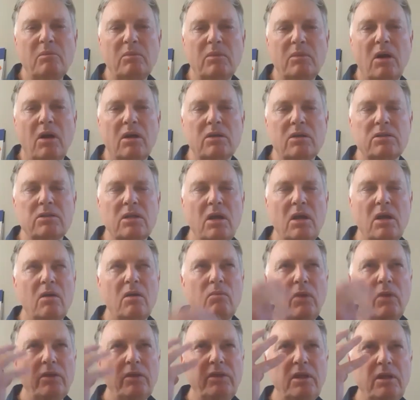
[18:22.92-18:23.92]
blocks,
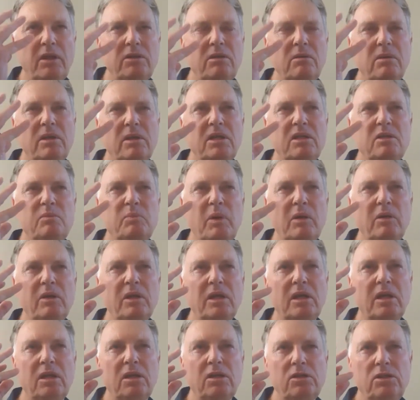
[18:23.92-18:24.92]
what they're doing is
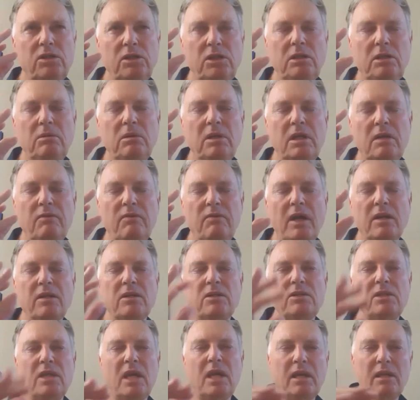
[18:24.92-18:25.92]
building an intuitive
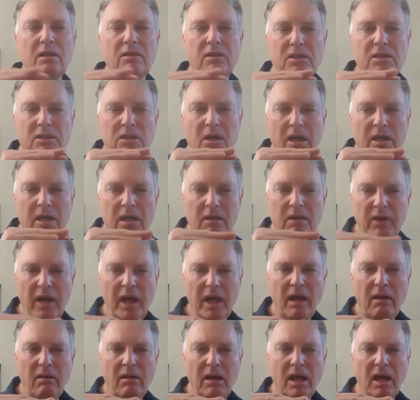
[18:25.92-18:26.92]
understanding of this idea of
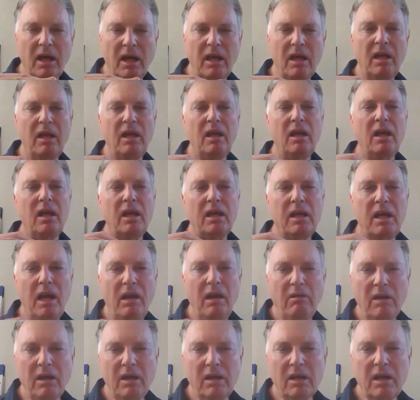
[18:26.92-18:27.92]
area
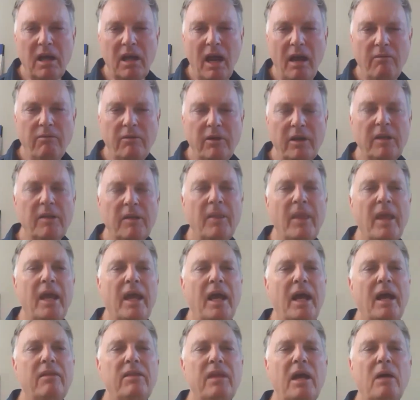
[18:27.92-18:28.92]
and covering,
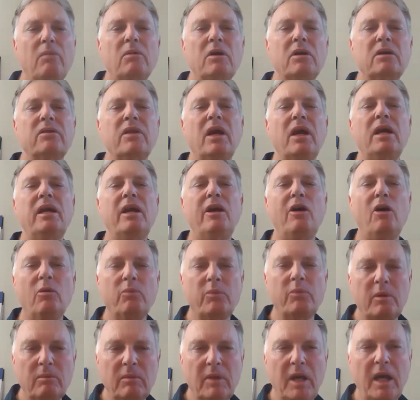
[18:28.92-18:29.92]
and that will then help
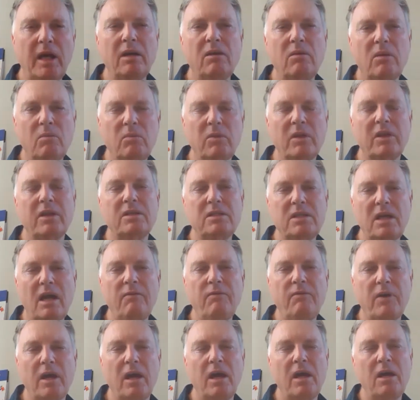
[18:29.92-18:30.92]
them later on with a
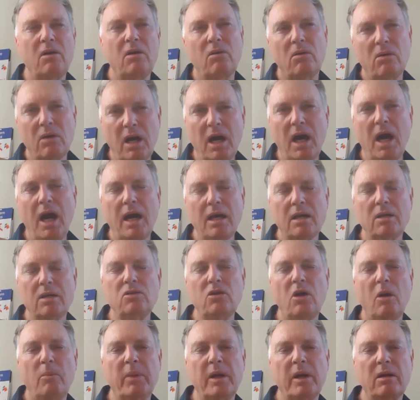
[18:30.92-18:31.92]
tougher or harder
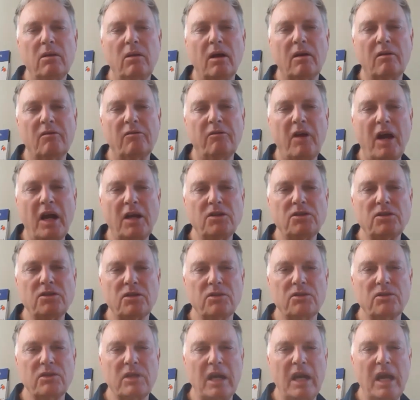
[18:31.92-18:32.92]
topic like
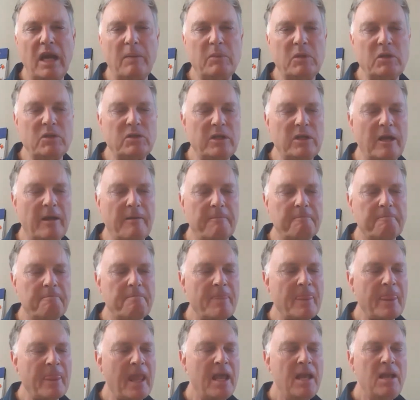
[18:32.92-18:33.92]
fractions that happens there.
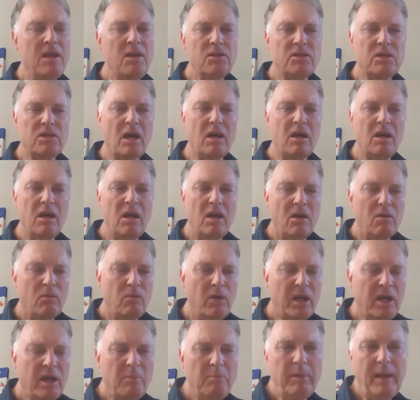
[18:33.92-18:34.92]
So we
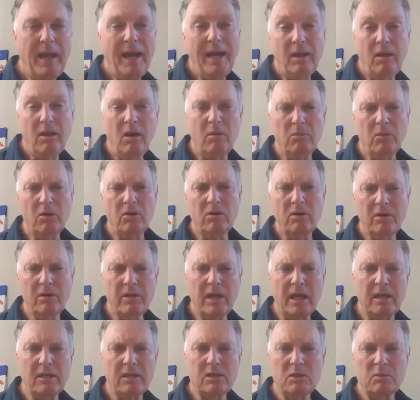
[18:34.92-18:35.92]
can play a lot more in
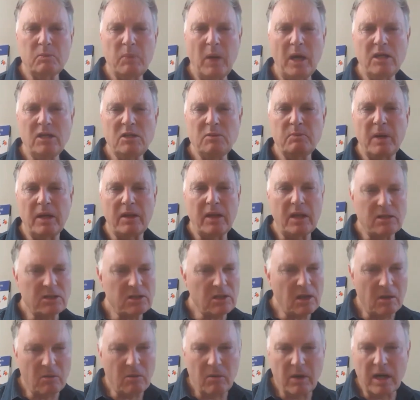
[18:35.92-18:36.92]
that space, but that's
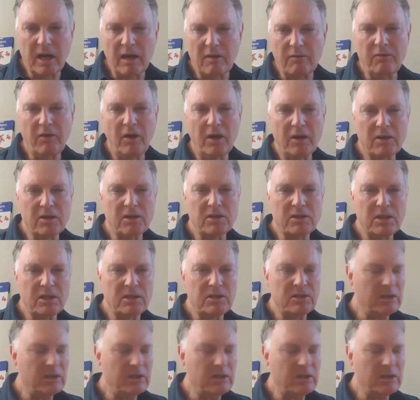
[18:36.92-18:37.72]
not what our focus is